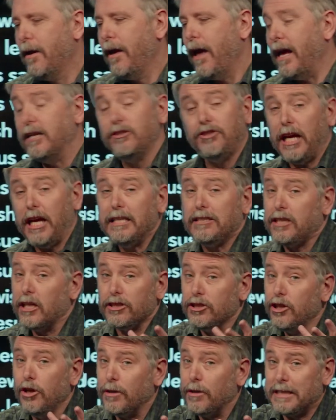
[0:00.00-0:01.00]
And
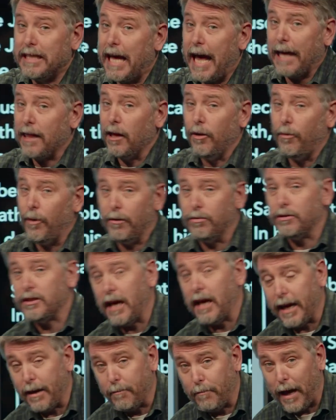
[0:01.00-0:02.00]
Jesus knew exactly what he was
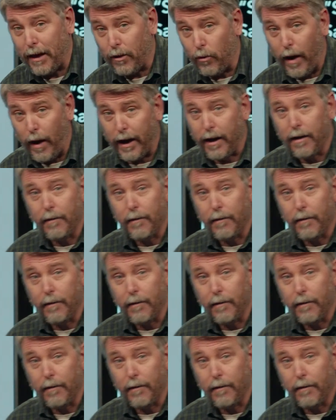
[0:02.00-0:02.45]
saying, by the way.